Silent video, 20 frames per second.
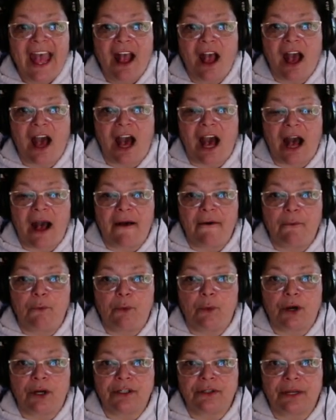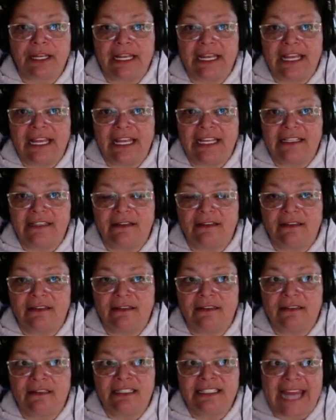uh, were
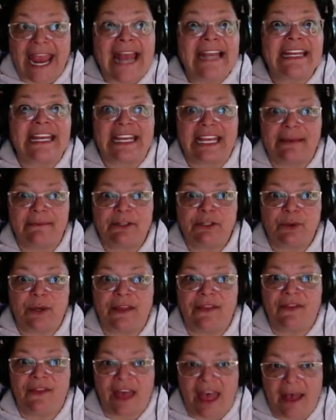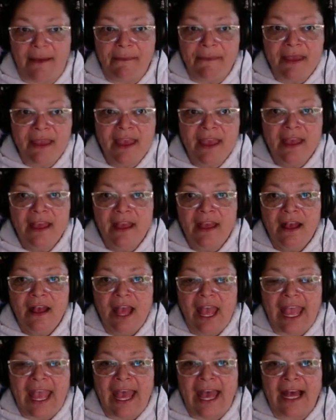standing in between them
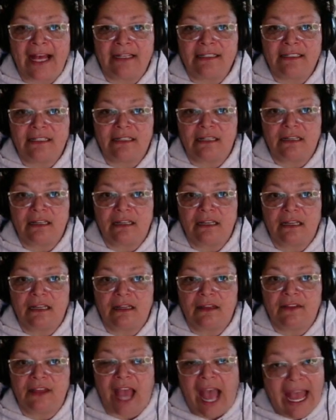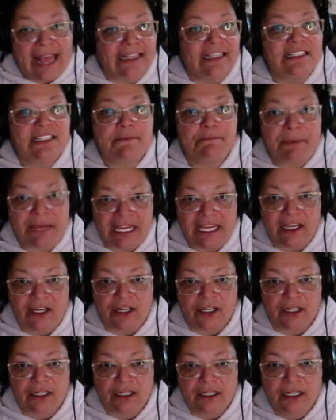and the island's
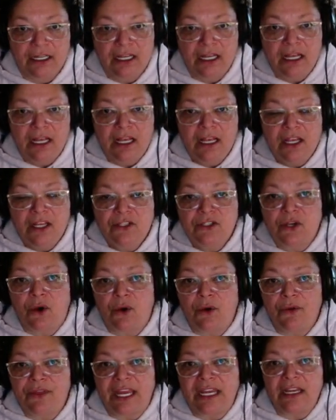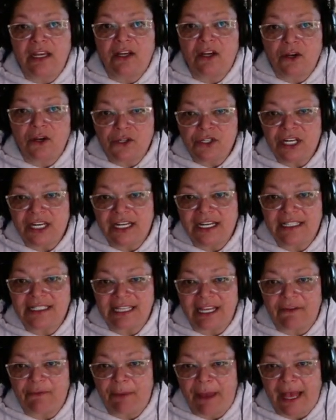pier. So they negotiated a
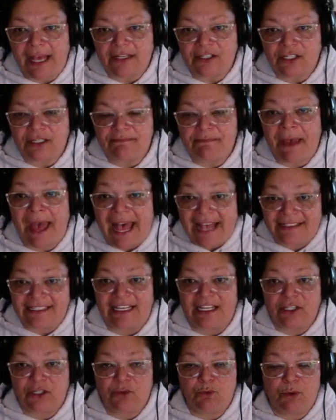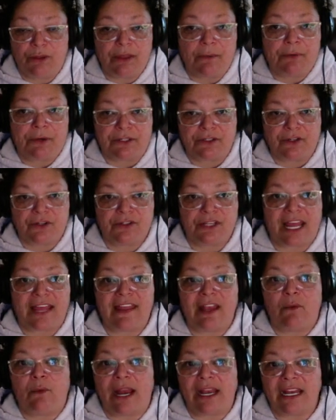safe pas- passage with the prisoners and
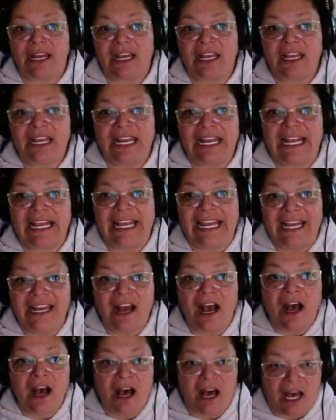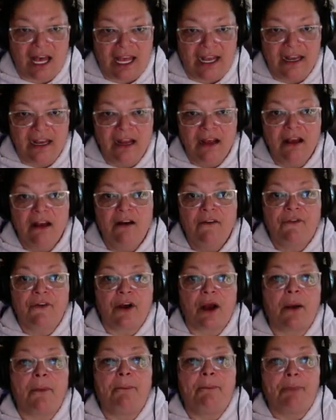they waited in a hut for
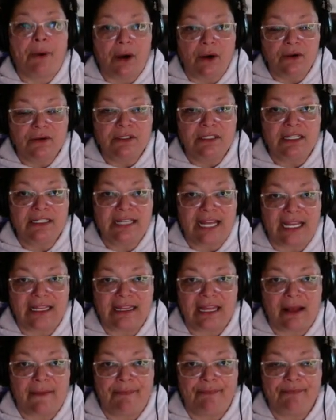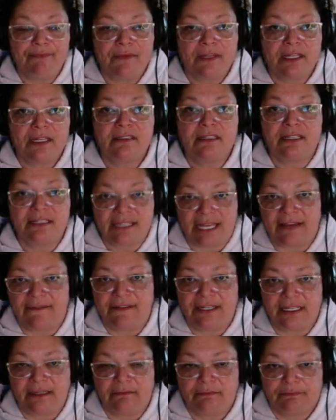a boat to take them to
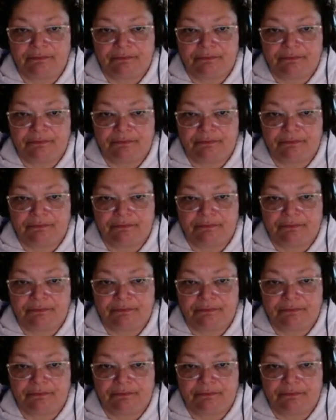safety.